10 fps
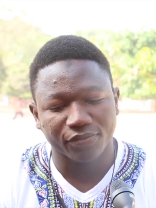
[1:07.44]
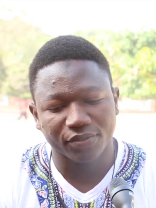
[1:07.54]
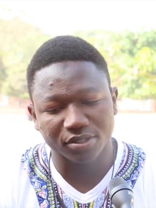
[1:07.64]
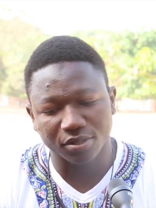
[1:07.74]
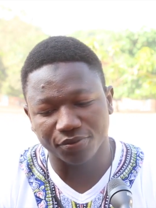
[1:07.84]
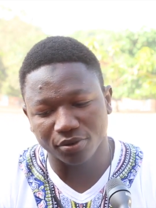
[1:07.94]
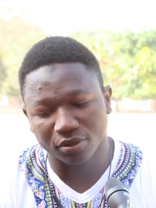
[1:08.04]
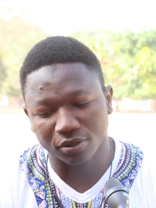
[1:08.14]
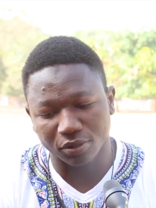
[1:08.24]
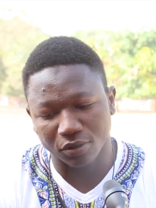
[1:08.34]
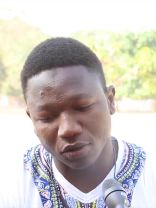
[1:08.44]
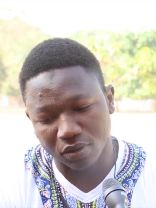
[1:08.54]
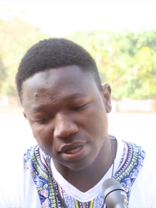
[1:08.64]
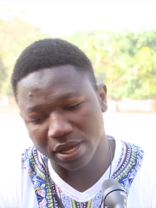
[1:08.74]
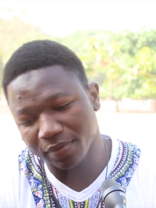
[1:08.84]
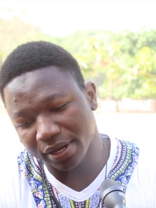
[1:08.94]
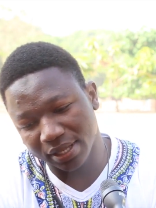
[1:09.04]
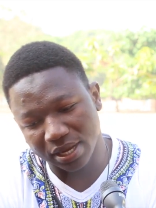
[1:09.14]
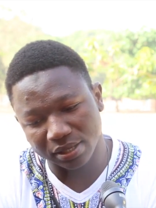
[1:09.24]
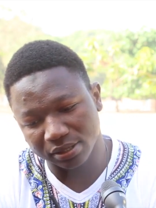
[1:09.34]
First of all, like, my
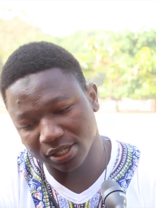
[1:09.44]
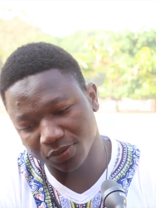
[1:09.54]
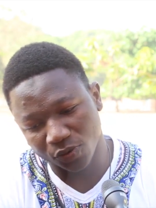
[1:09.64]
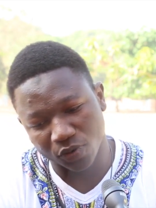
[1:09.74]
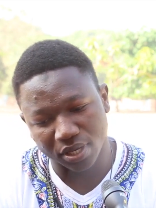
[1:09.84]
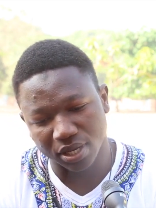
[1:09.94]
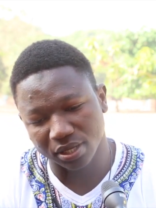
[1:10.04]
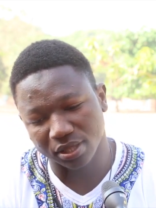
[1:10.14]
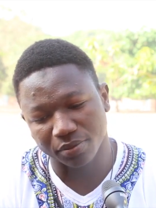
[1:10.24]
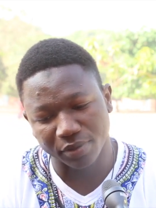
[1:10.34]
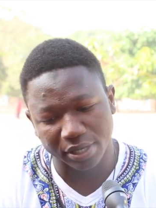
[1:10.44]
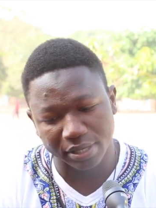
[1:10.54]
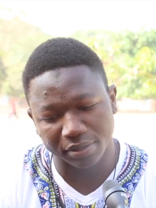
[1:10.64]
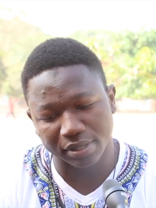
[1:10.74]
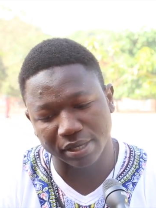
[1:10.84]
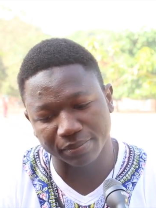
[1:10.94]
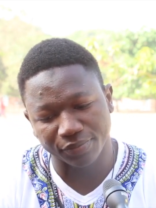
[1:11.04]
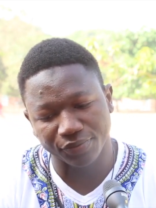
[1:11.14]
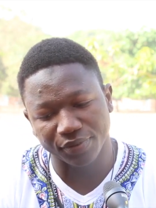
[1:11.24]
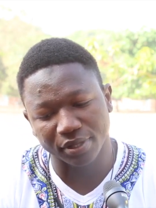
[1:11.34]
dad has been working in the medical
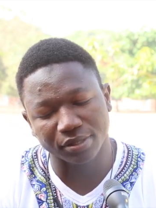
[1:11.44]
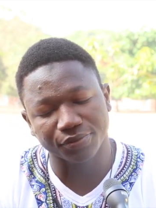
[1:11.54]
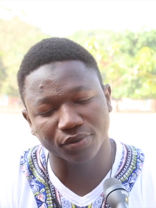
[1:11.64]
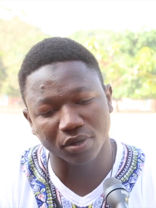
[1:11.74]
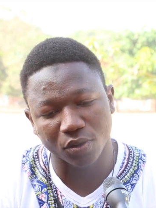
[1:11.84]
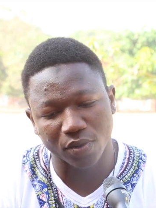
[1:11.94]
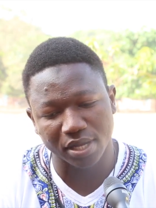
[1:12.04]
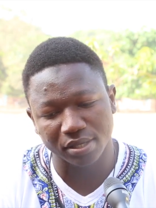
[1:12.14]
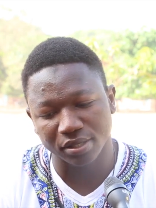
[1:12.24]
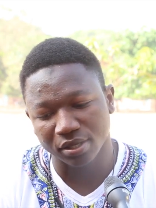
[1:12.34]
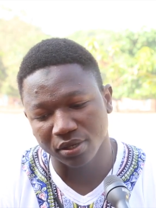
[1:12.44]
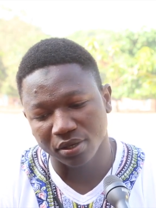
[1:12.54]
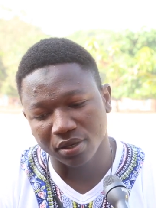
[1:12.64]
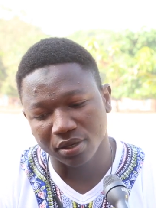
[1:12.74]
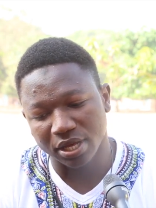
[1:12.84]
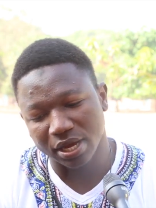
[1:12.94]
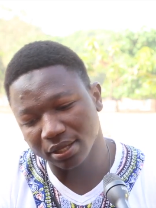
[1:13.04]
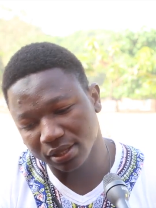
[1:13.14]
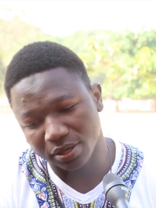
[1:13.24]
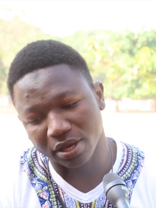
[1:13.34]
field for a while, like
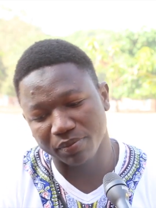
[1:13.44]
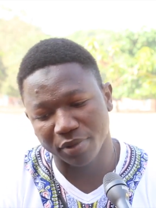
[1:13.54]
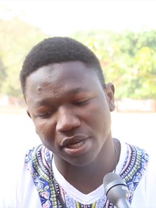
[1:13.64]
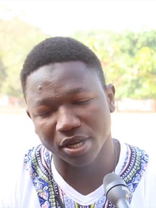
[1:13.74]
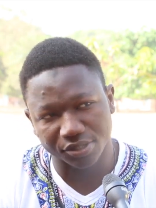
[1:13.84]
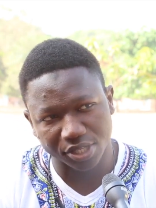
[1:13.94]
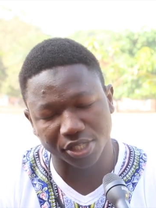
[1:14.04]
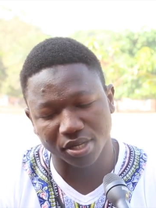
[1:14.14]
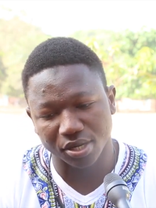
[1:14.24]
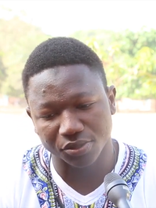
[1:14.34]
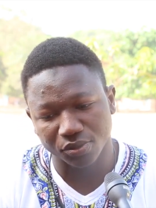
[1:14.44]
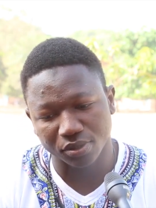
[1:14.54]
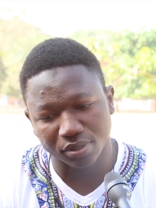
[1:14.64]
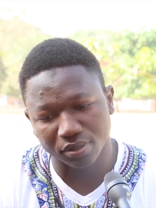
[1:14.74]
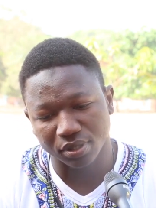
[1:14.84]
at the Medical Research Council.